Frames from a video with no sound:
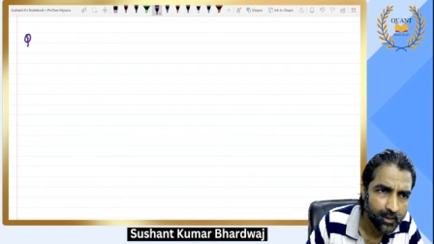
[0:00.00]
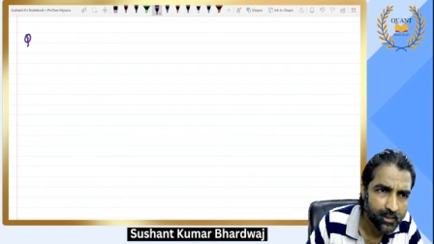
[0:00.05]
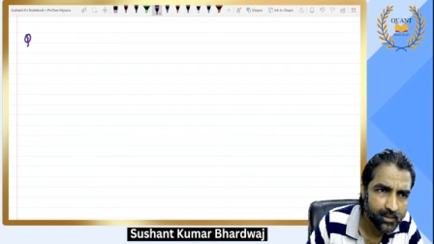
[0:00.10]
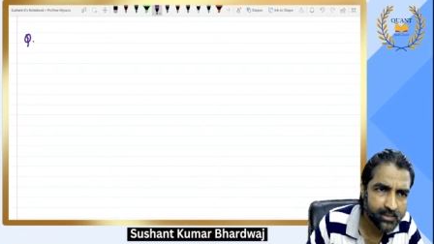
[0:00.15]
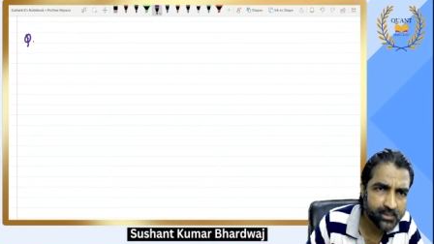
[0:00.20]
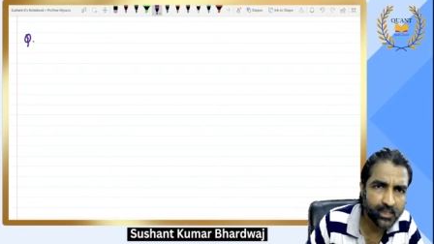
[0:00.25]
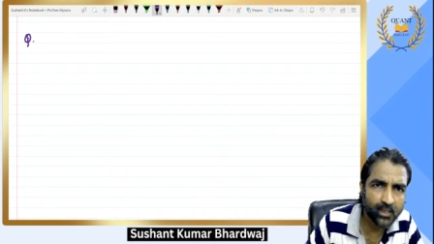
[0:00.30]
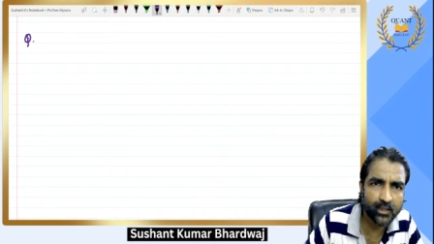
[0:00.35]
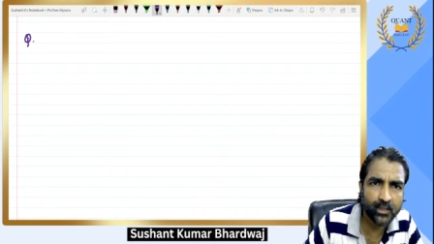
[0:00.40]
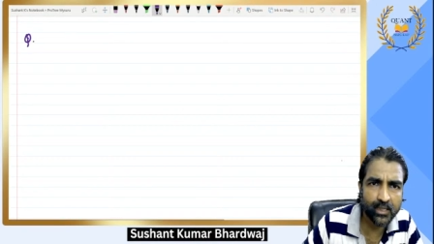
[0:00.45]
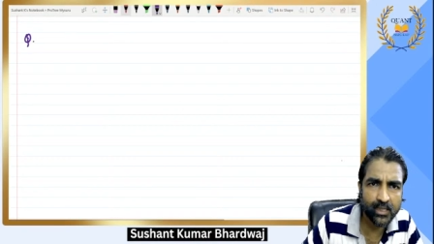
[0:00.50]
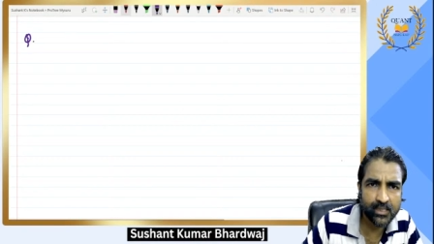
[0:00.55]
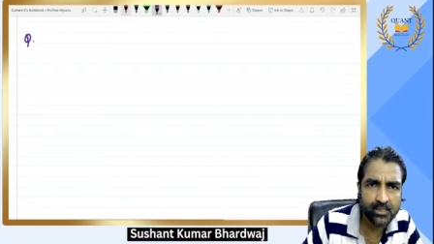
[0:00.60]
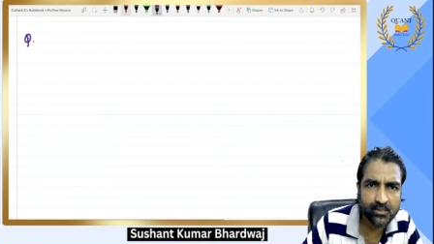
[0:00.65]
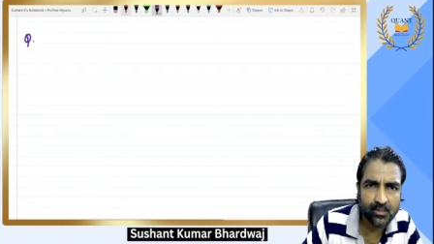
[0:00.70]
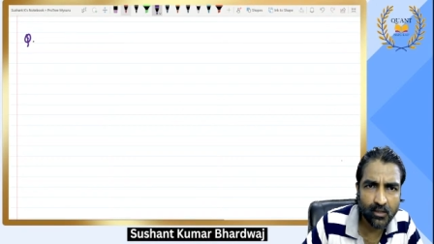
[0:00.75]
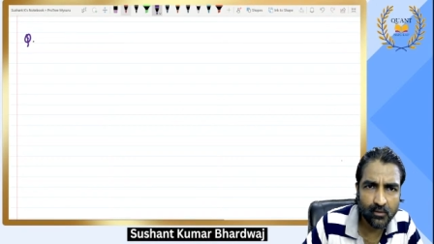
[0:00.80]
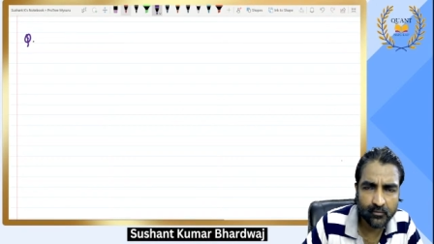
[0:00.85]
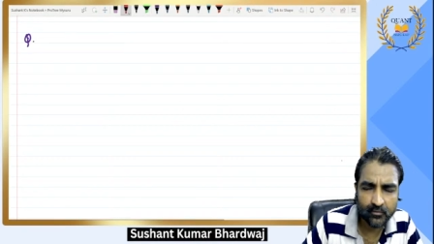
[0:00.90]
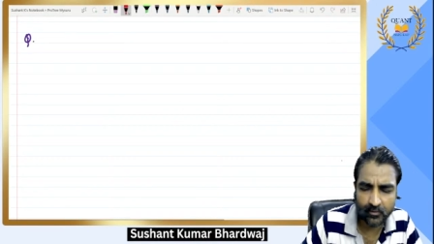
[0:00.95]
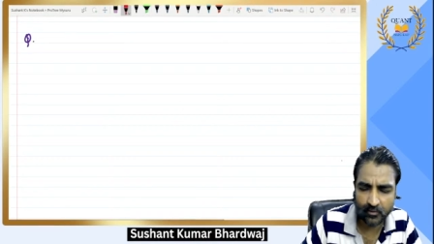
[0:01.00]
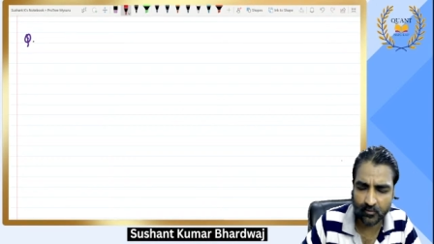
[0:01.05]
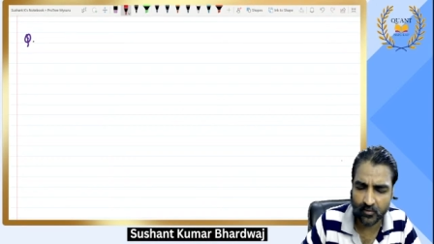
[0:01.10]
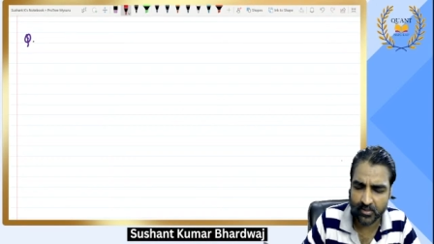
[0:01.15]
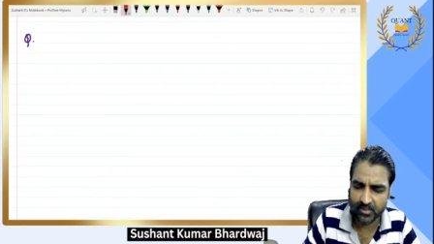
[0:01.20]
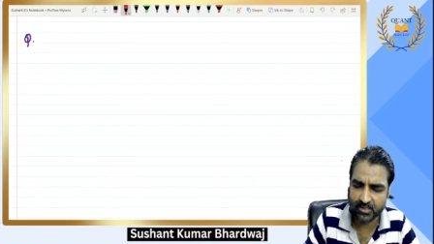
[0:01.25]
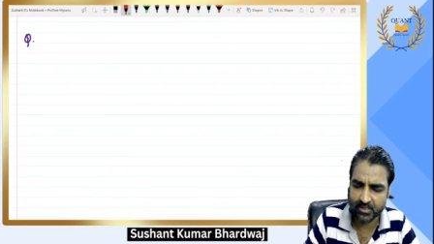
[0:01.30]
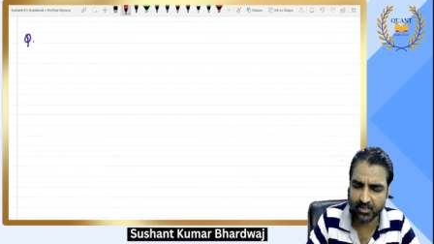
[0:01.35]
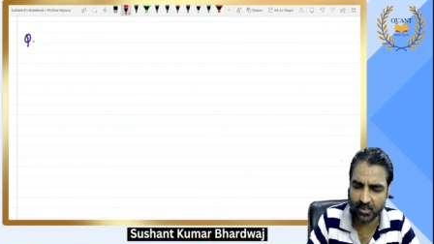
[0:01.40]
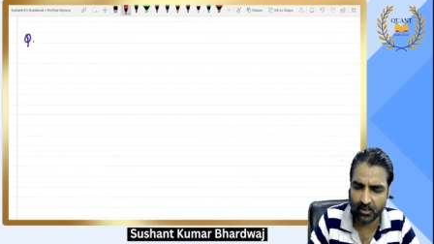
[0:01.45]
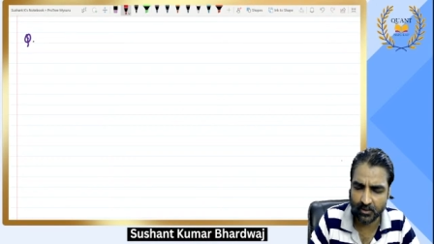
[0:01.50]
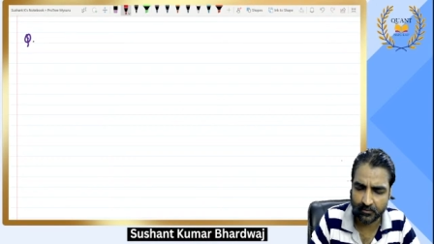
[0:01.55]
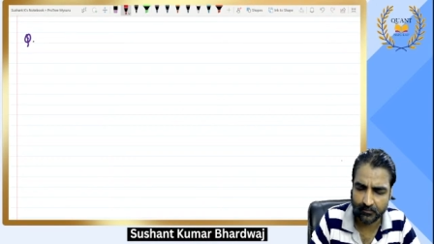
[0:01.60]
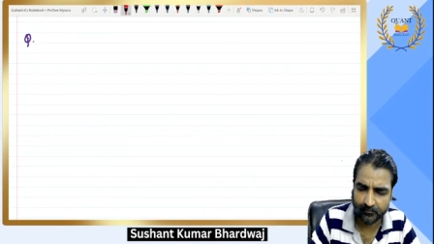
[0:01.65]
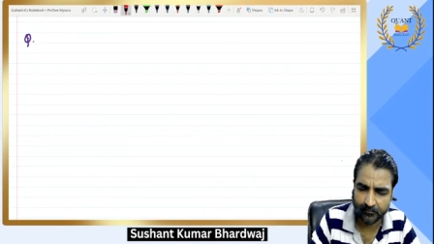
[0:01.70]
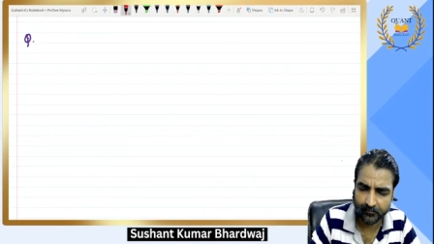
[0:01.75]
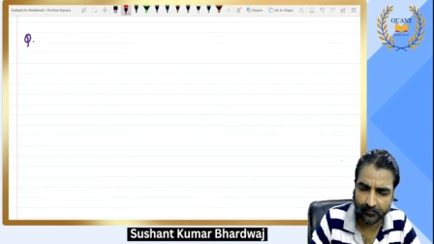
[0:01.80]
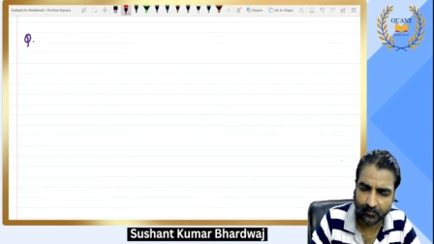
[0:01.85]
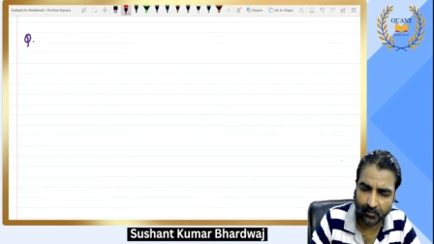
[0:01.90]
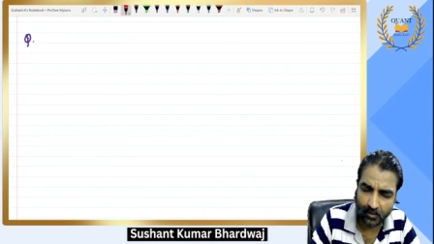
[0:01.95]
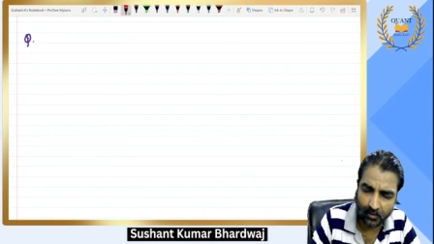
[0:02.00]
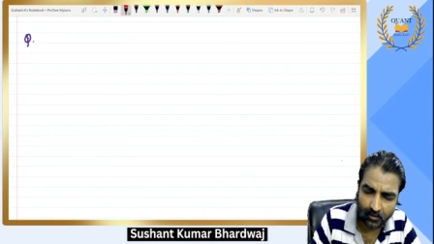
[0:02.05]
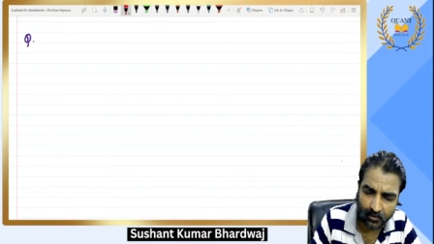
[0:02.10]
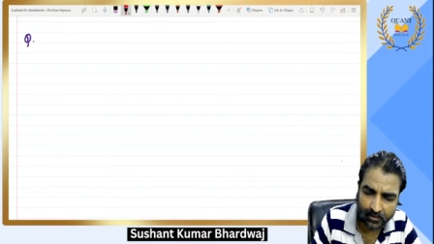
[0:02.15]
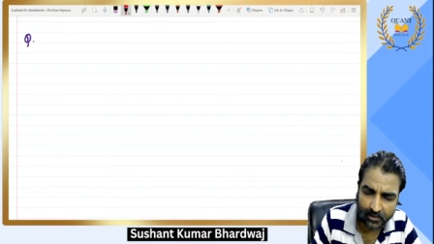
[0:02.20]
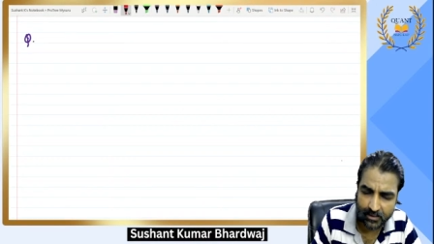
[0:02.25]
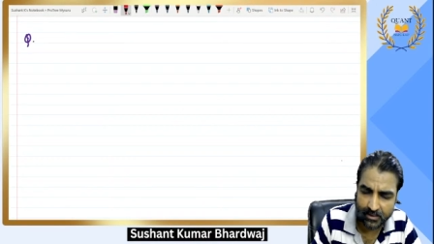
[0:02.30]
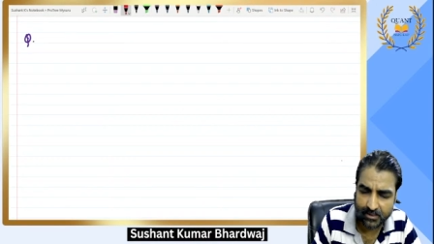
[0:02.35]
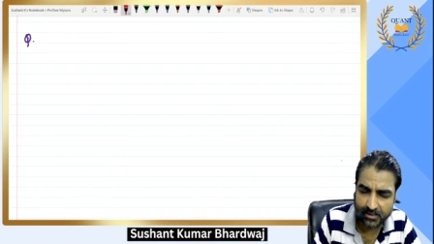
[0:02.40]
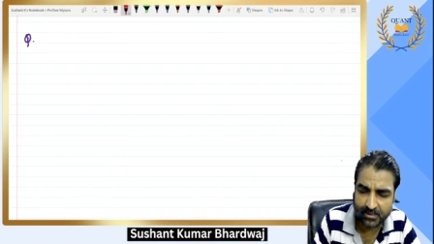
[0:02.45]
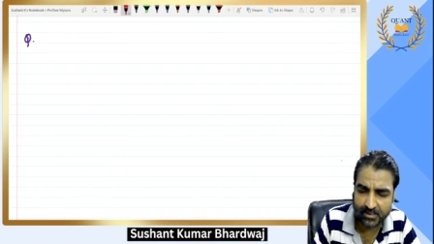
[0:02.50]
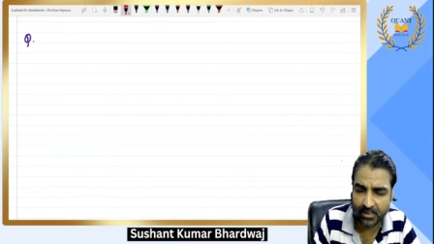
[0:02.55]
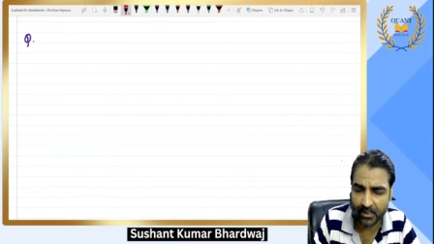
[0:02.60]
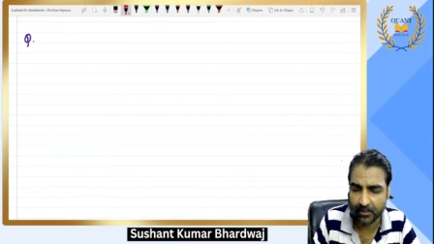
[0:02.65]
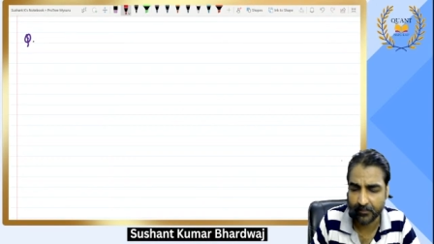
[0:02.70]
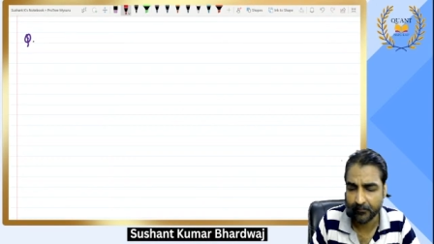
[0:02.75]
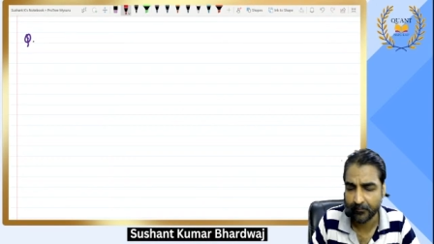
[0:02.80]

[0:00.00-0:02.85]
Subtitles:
The case of question. Okay, see.